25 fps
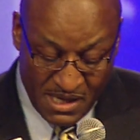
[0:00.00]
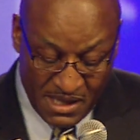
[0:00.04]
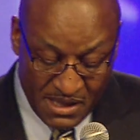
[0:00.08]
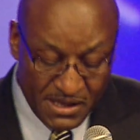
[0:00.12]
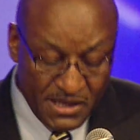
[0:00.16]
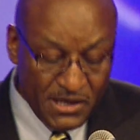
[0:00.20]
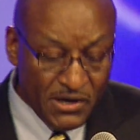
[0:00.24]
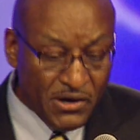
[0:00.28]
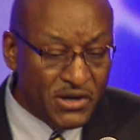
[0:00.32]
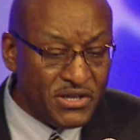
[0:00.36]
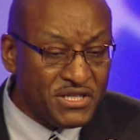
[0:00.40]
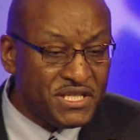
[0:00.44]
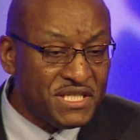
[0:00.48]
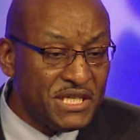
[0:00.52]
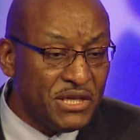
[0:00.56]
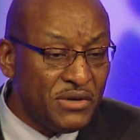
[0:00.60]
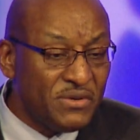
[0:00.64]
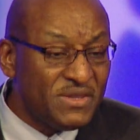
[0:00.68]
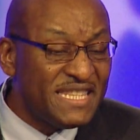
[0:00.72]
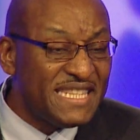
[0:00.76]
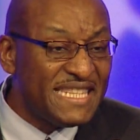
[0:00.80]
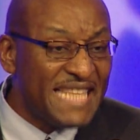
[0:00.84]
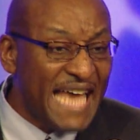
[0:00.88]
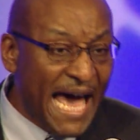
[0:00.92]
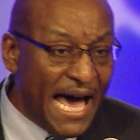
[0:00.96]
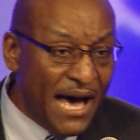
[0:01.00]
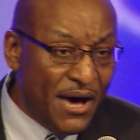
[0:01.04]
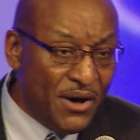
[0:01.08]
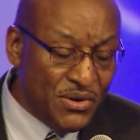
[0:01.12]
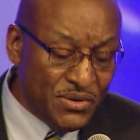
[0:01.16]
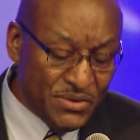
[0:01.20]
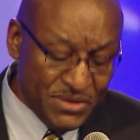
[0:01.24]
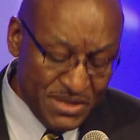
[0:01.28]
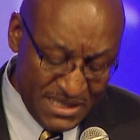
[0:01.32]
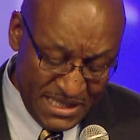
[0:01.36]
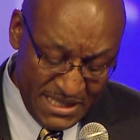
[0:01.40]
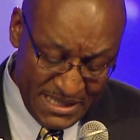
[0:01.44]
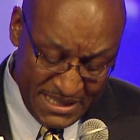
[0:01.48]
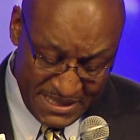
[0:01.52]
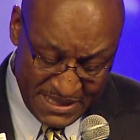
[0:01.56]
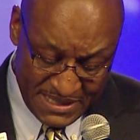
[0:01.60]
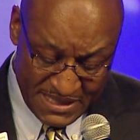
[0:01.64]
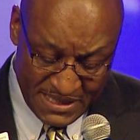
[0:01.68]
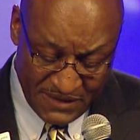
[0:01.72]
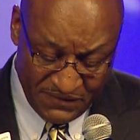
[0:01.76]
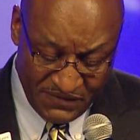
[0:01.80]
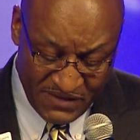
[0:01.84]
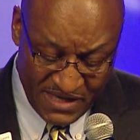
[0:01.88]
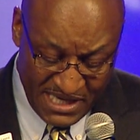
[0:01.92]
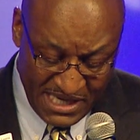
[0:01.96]
There are still thousands
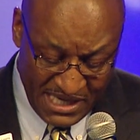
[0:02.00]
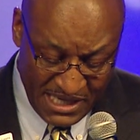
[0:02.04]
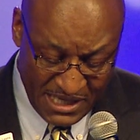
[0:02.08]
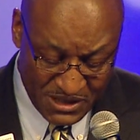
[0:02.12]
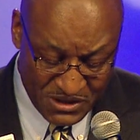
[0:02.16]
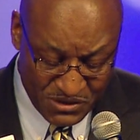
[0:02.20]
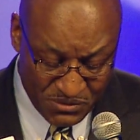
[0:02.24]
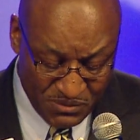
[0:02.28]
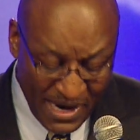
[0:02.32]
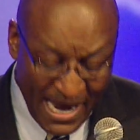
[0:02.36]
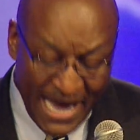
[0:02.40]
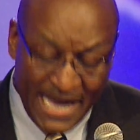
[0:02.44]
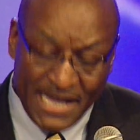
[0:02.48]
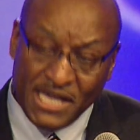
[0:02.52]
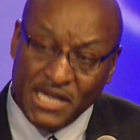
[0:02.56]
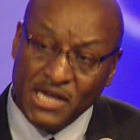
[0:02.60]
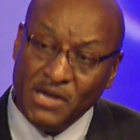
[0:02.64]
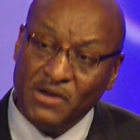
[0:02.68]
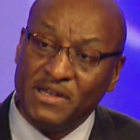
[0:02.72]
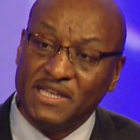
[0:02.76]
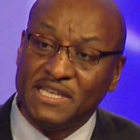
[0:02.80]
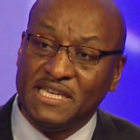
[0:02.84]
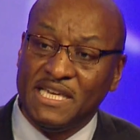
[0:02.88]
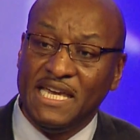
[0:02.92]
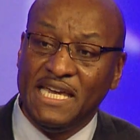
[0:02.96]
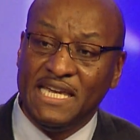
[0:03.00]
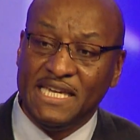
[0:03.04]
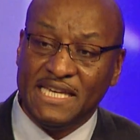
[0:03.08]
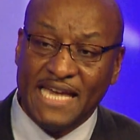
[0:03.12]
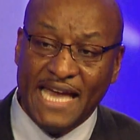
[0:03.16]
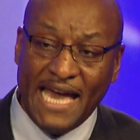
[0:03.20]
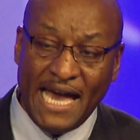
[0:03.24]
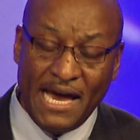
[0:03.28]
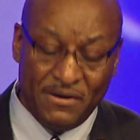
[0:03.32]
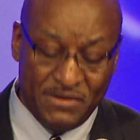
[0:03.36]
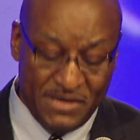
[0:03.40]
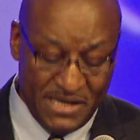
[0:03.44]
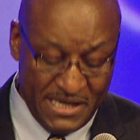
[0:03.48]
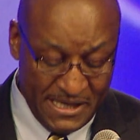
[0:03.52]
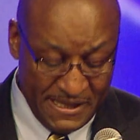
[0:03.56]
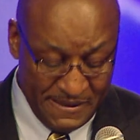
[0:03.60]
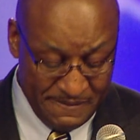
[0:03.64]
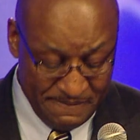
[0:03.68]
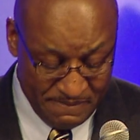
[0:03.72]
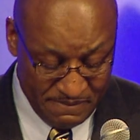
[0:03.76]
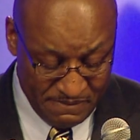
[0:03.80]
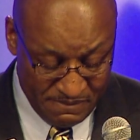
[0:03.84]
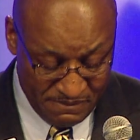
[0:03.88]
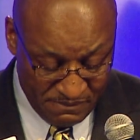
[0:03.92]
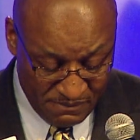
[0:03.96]
of kids right here in King County
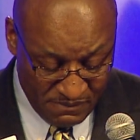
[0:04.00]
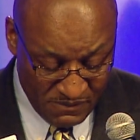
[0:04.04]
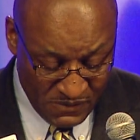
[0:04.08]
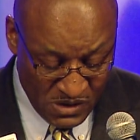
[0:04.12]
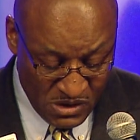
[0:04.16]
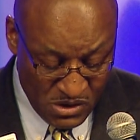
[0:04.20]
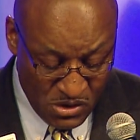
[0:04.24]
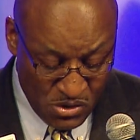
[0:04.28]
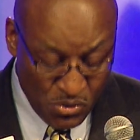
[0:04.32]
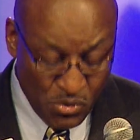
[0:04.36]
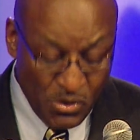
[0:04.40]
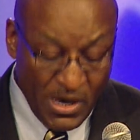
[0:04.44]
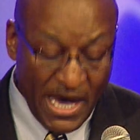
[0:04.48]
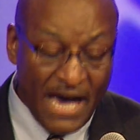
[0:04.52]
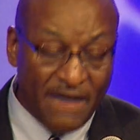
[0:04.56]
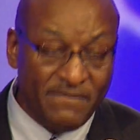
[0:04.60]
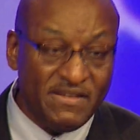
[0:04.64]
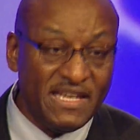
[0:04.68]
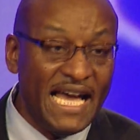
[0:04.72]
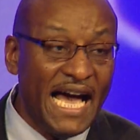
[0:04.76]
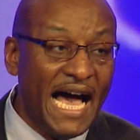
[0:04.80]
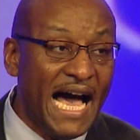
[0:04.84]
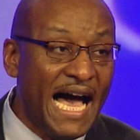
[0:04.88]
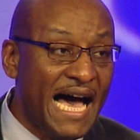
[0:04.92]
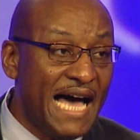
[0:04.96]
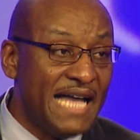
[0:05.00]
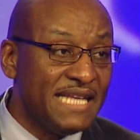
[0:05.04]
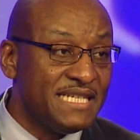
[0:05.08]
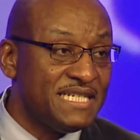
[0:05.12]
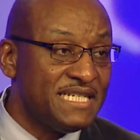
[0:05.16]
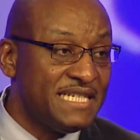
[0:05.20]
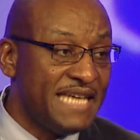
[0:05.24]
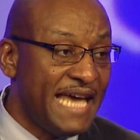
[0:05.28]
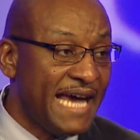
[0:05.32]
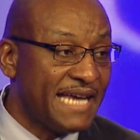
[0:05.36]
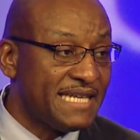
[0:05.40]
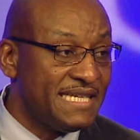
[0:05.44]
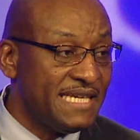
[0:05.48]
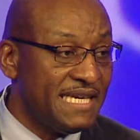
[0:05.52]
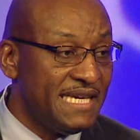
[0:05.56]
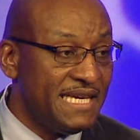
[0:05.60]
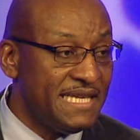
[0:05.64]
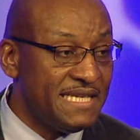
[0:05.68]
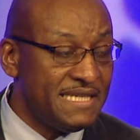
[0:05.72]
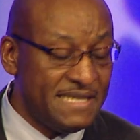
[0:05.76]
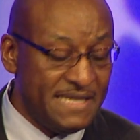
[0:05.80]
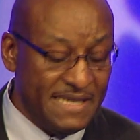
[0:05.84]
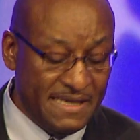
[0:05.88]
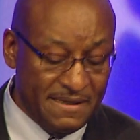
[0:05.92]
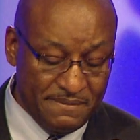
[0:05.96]
who have the odds stacked
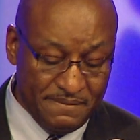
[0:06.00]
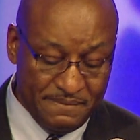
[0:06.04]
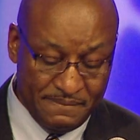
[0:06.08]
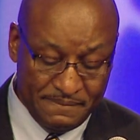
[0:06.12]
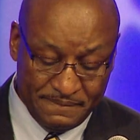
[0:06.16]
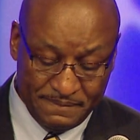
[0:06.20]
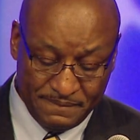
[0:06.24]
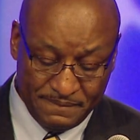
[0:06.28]
against them.